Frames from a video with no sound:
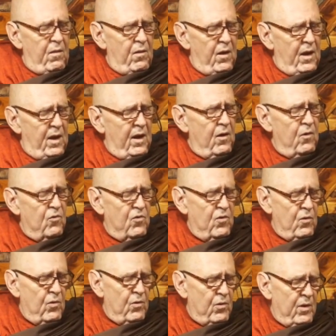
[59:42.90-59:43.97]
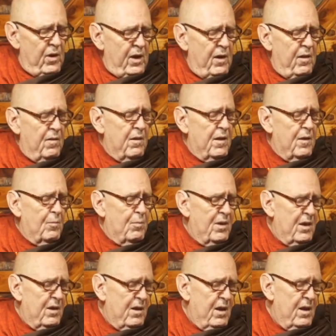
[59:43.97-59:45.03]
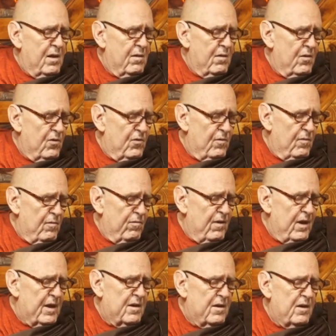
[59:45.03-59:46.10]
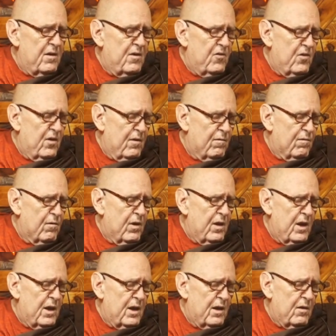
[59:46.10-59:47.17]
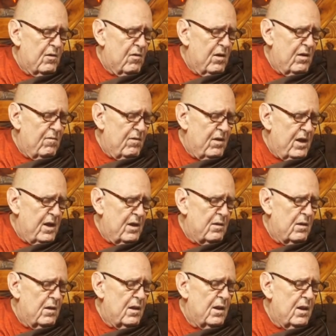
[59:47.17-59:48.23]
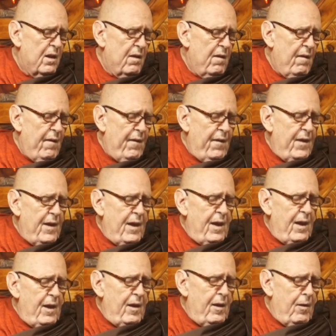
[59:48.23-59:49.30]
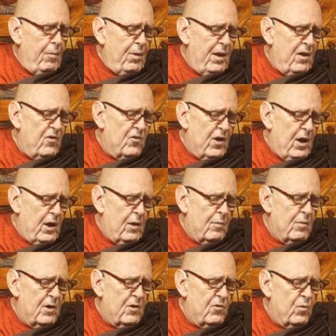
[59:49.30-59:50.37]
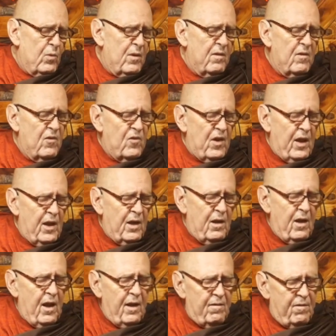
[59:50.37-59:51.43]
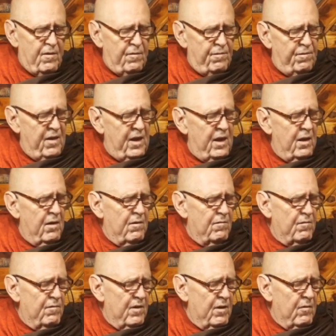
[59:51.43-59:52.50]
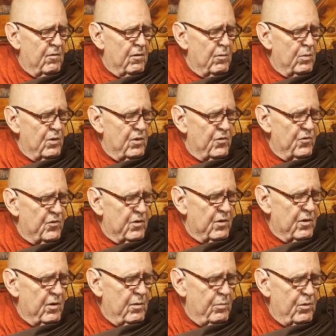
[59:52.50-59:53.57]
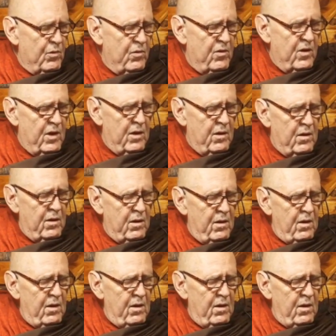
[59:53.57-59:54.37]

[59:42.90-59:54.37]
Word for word: the householder Anathapindika is afflicted, suffering, and gravely ill. He pays homage with his head at the feet of Venerable Sariputta.